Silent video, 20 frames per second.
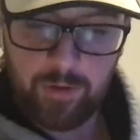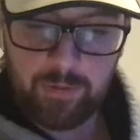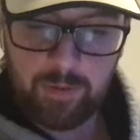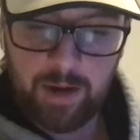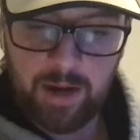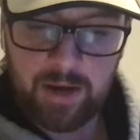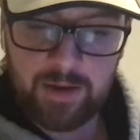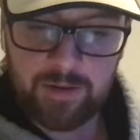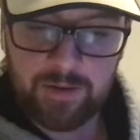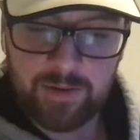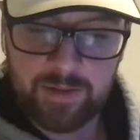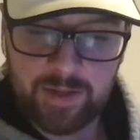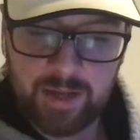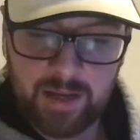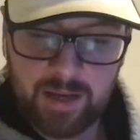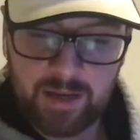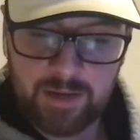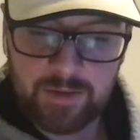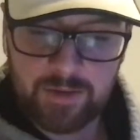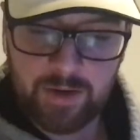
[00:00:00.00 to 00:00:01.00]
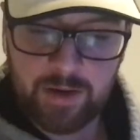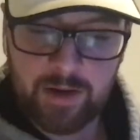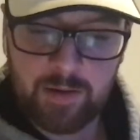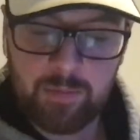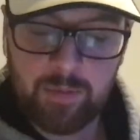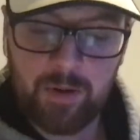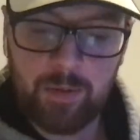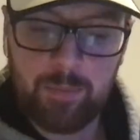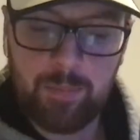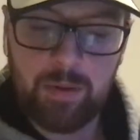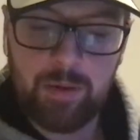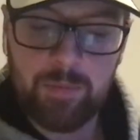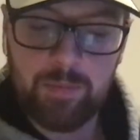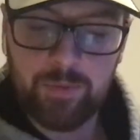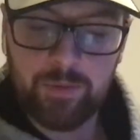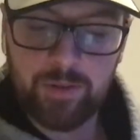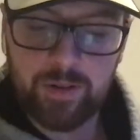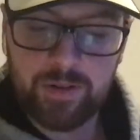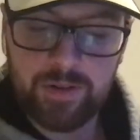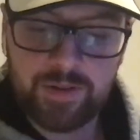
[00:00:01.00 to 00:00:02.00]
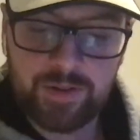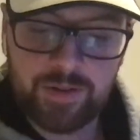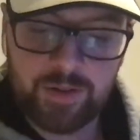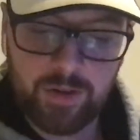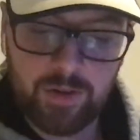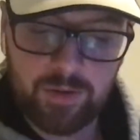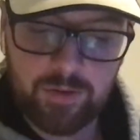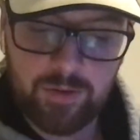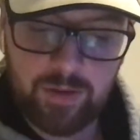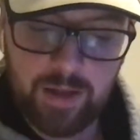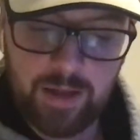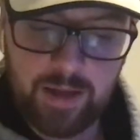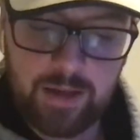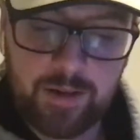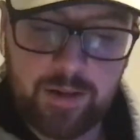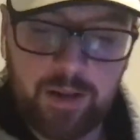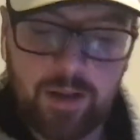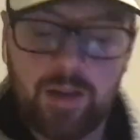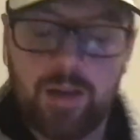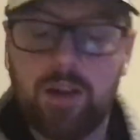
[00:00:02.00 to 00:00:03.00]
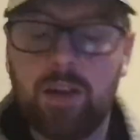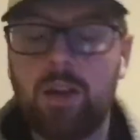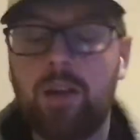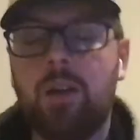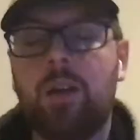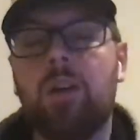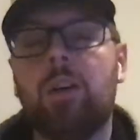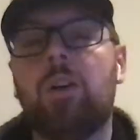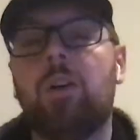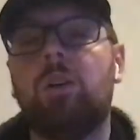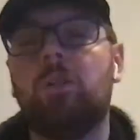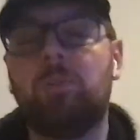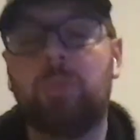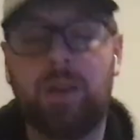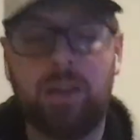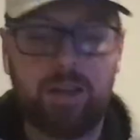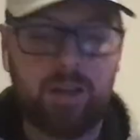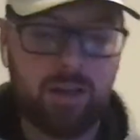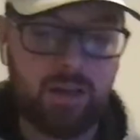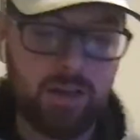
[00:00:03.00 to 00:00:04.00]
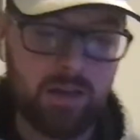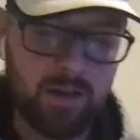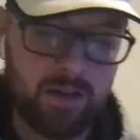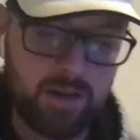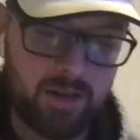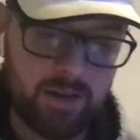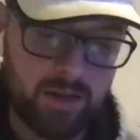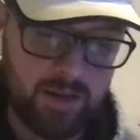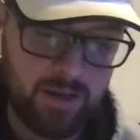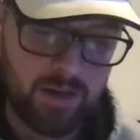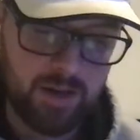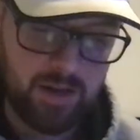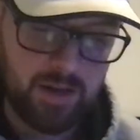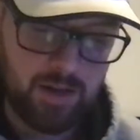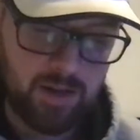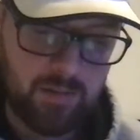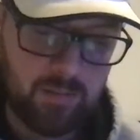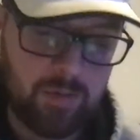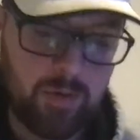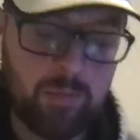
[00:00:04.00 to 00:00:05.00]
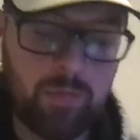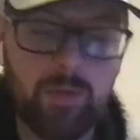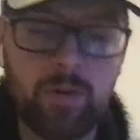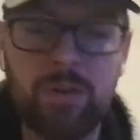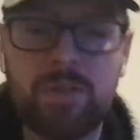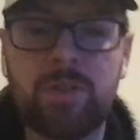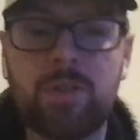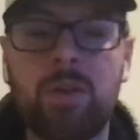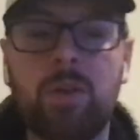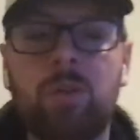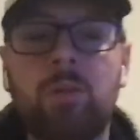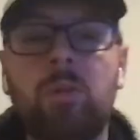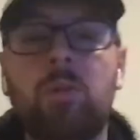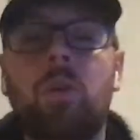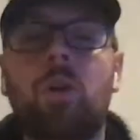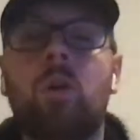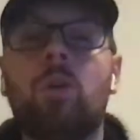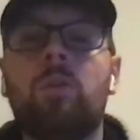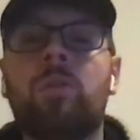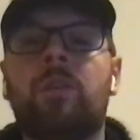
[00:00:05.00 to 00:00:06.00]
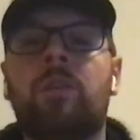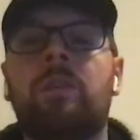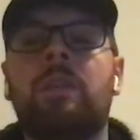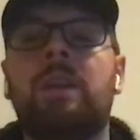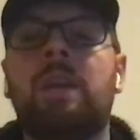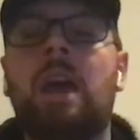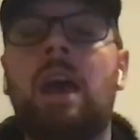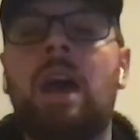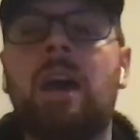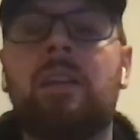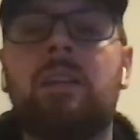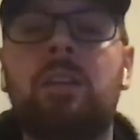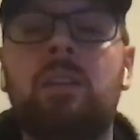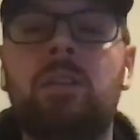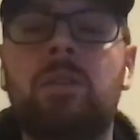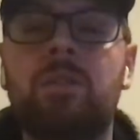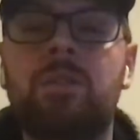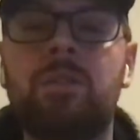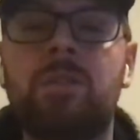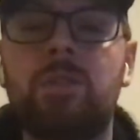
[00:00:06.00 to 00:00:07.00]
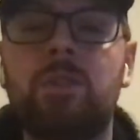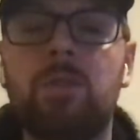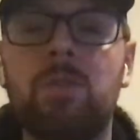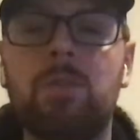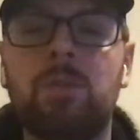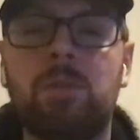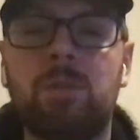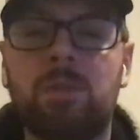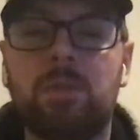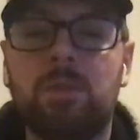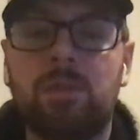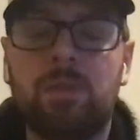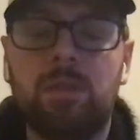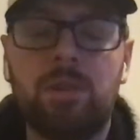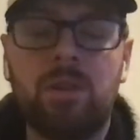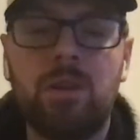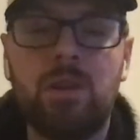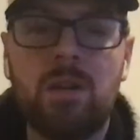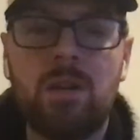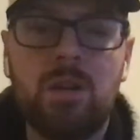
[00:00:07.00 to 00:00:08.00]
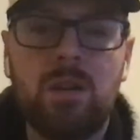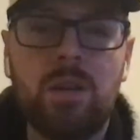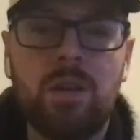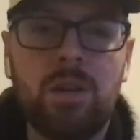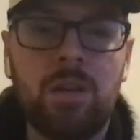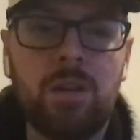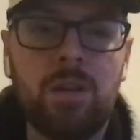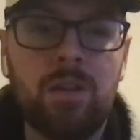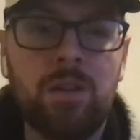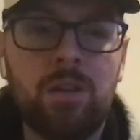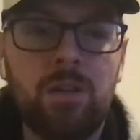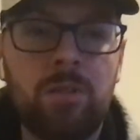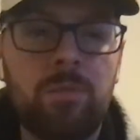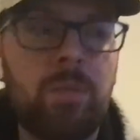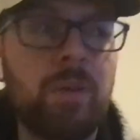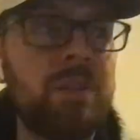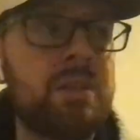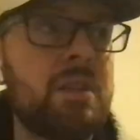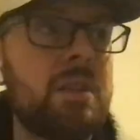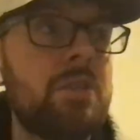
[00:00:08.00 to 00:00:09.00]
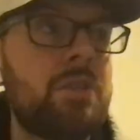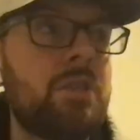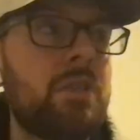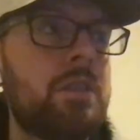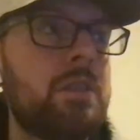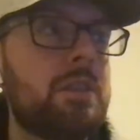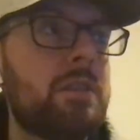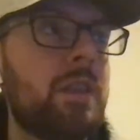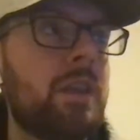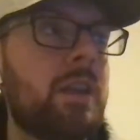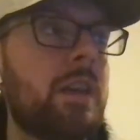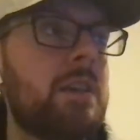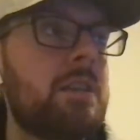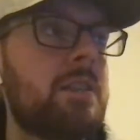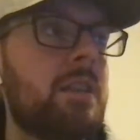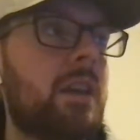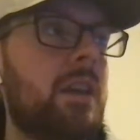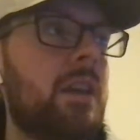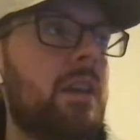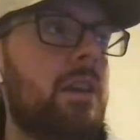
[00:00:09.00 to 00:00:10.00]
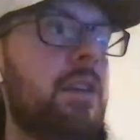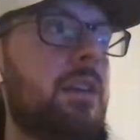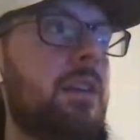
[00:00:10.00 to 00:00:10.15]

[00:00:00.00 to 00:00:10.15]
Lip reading: Hopefully Randall is getting traded, but people are so like, oh my god, people are so overreactive to positions. Like